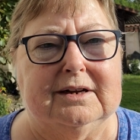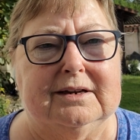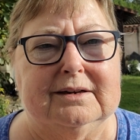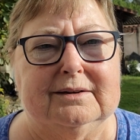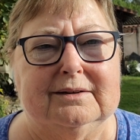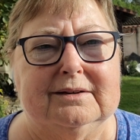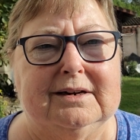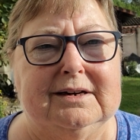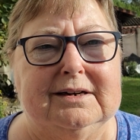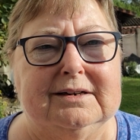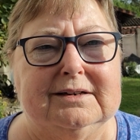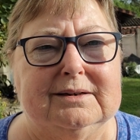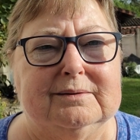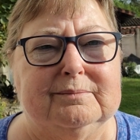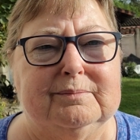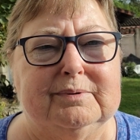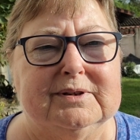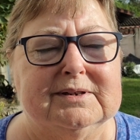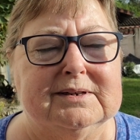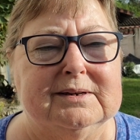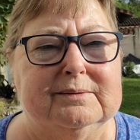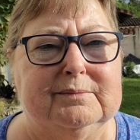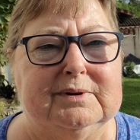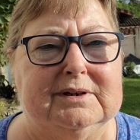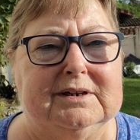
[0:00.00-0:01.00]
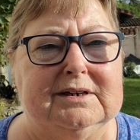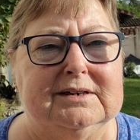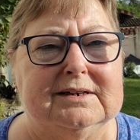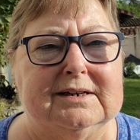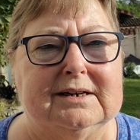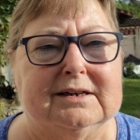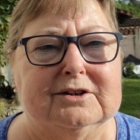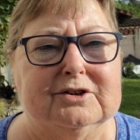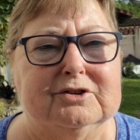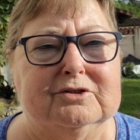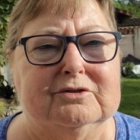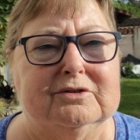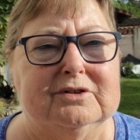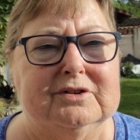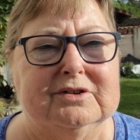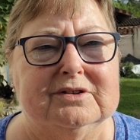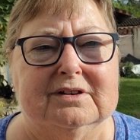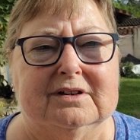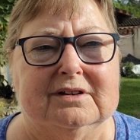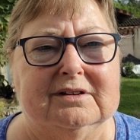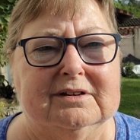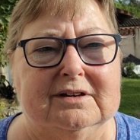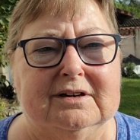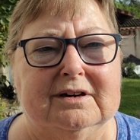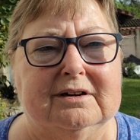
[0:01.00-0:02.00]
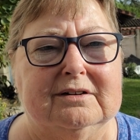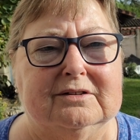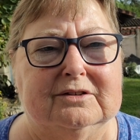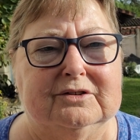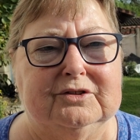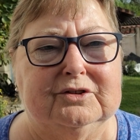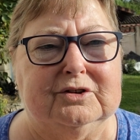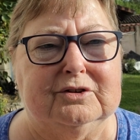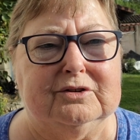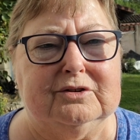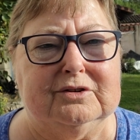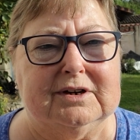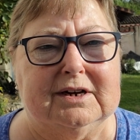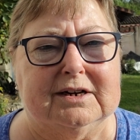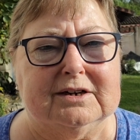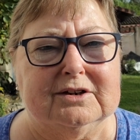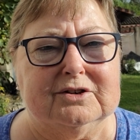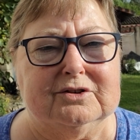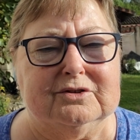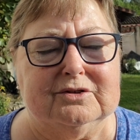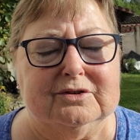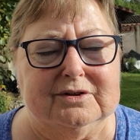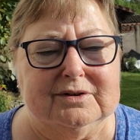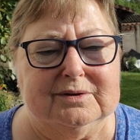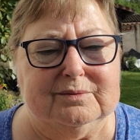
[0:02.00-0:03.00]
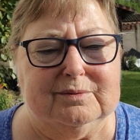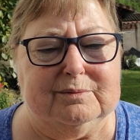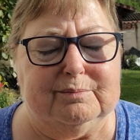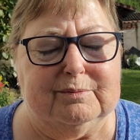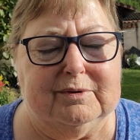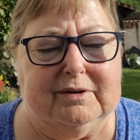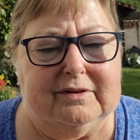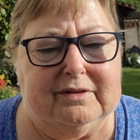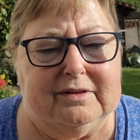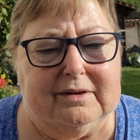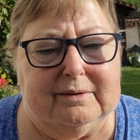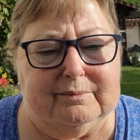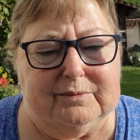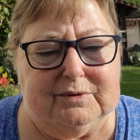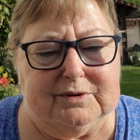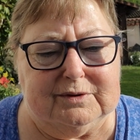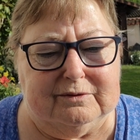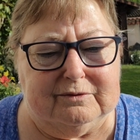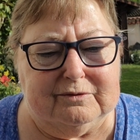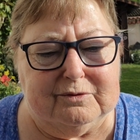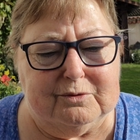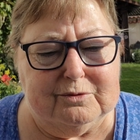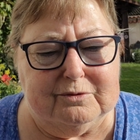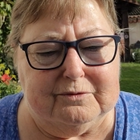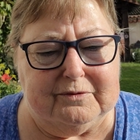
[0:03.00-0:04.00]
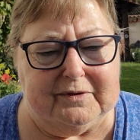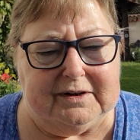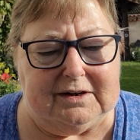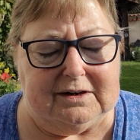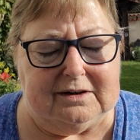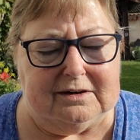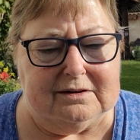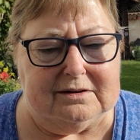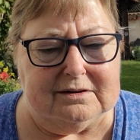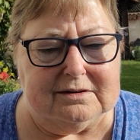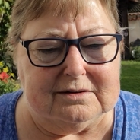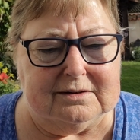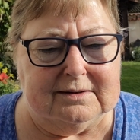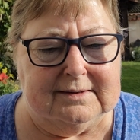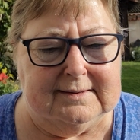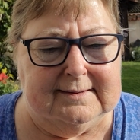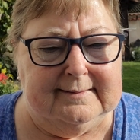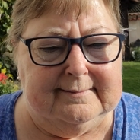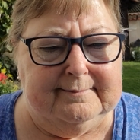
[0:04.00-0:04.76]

needed somebody dexterous, and I can't do dexterous with my thumbs and forefingers.